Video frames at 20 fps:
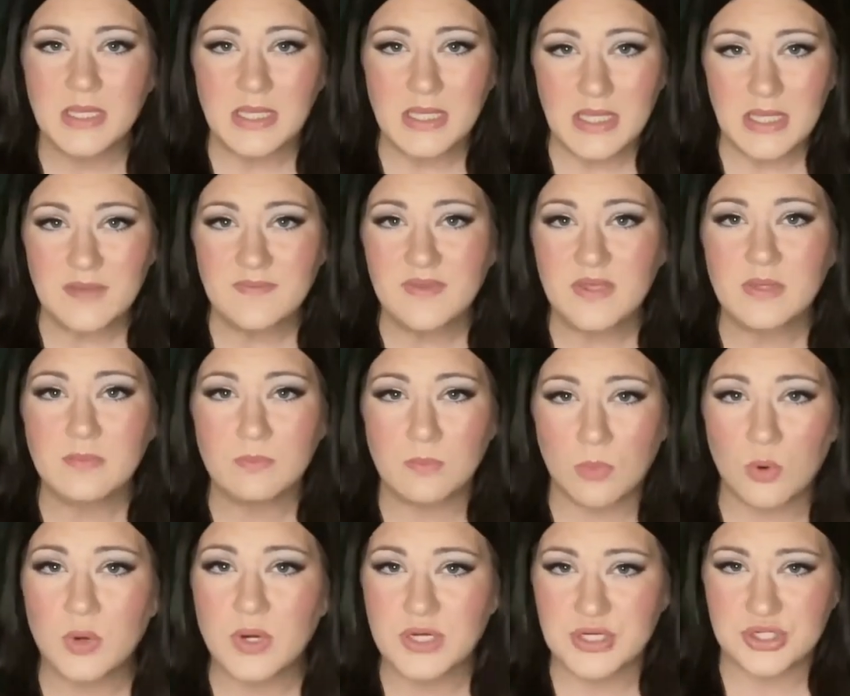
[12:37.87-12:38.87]
Even
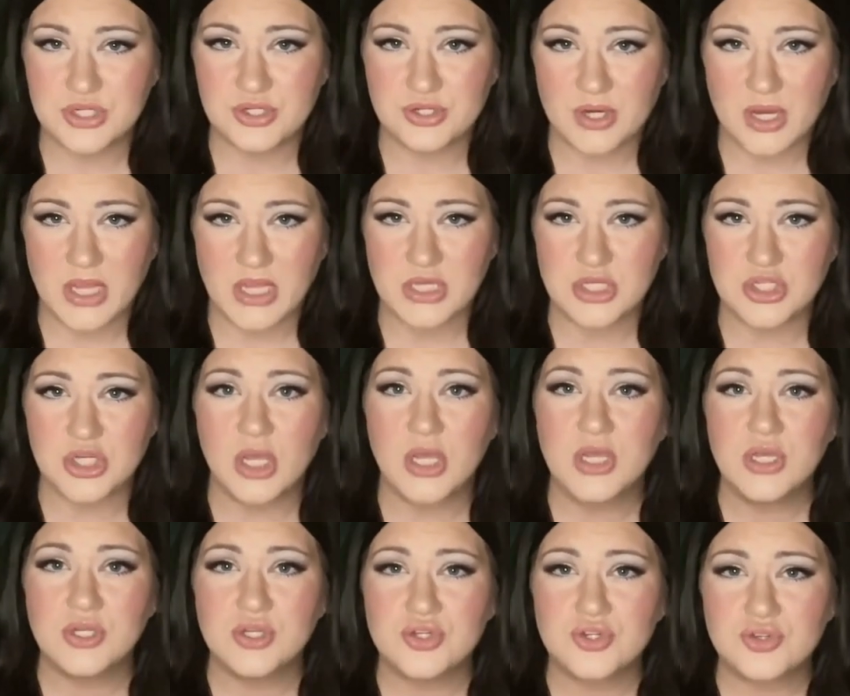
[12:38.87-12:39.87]
more strange,
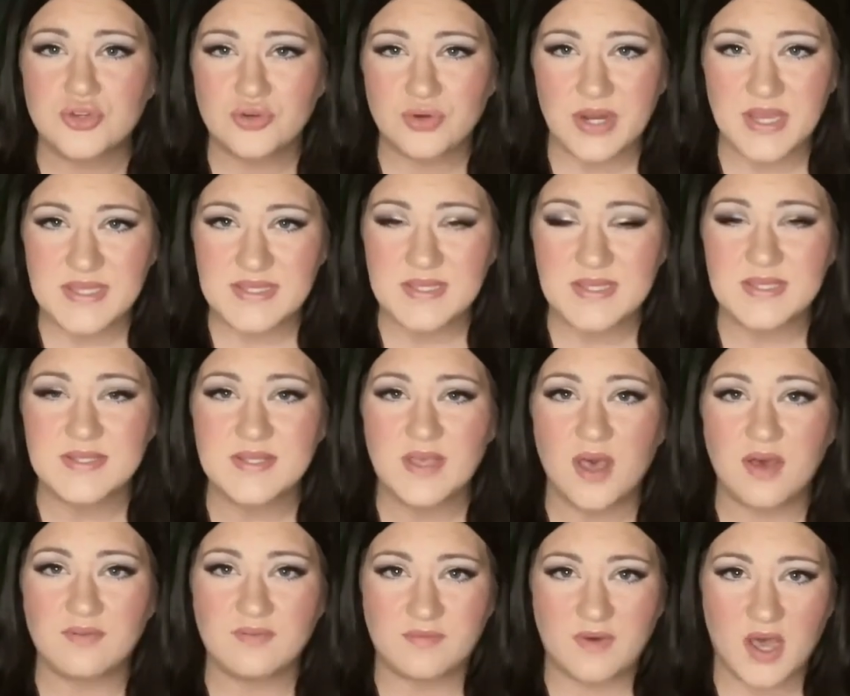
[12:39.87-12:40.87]
traces
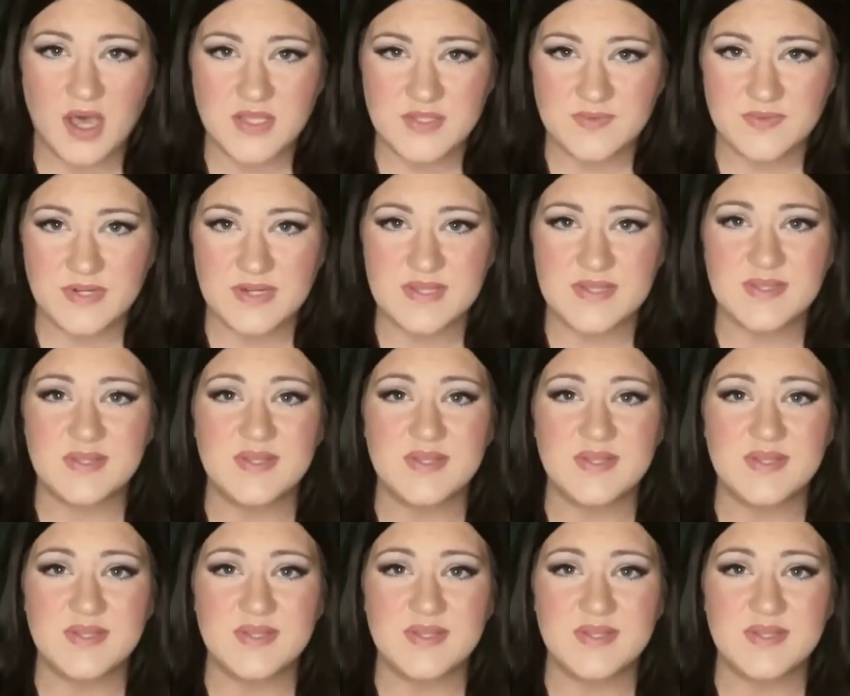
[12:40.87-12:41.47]
of phosphorus,